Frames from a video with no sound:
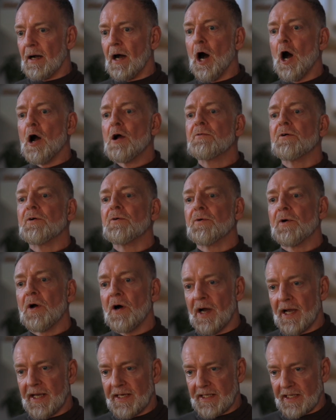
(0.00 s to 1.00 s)

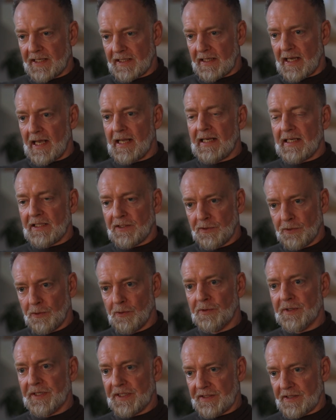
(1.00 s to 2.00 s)
overriding and
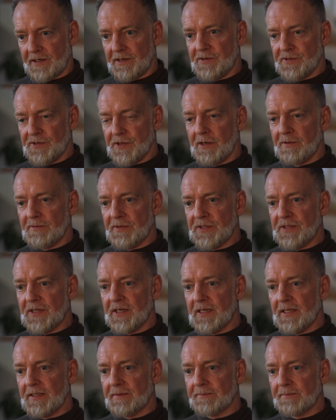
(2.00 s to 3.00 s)
ignoring those over
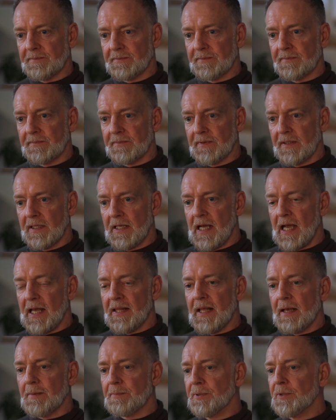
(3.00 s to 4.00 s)
time. And
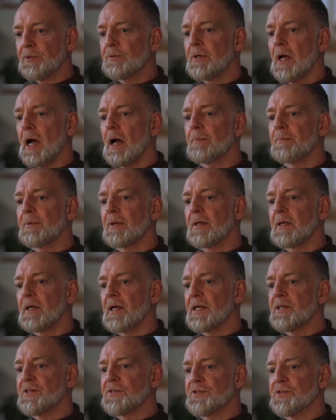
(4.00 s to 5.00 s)
they build up
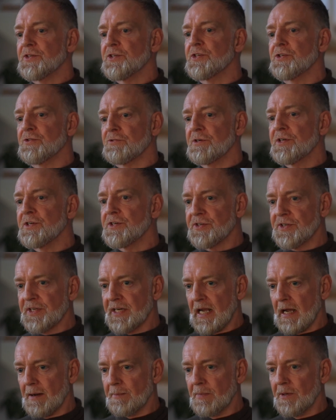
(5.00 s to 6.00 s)
as distress in
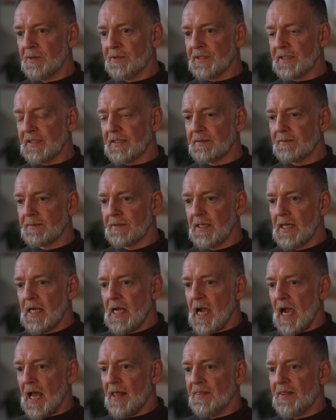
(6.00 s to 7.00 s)
our body.
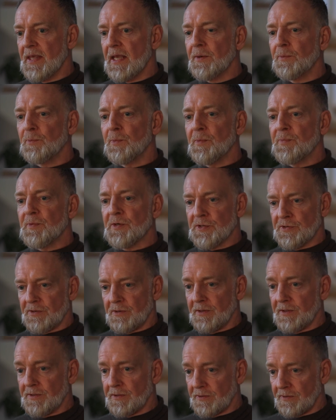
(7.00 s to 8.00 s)
And then when we're
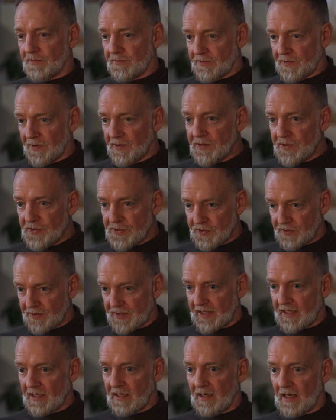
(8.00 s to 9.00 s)
trying to focus on
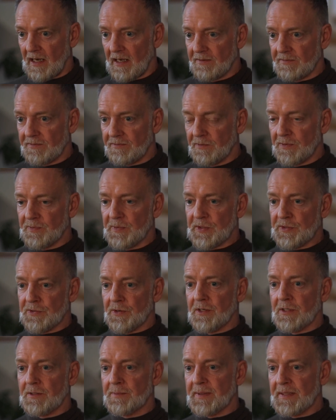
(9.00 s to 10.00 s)
our life, when we're
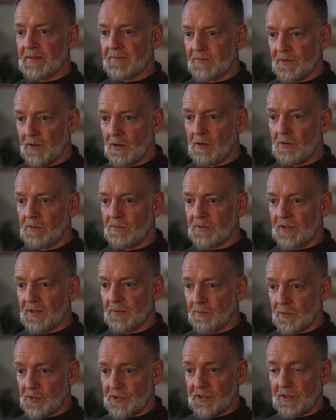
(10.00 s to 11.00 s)
trying to be involved
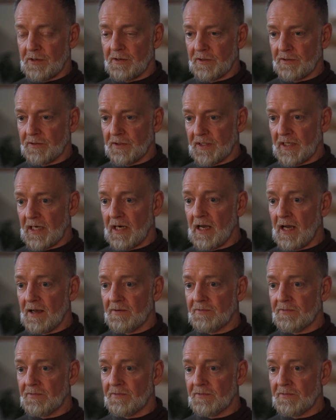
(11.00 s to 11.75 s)
in what's going on in our life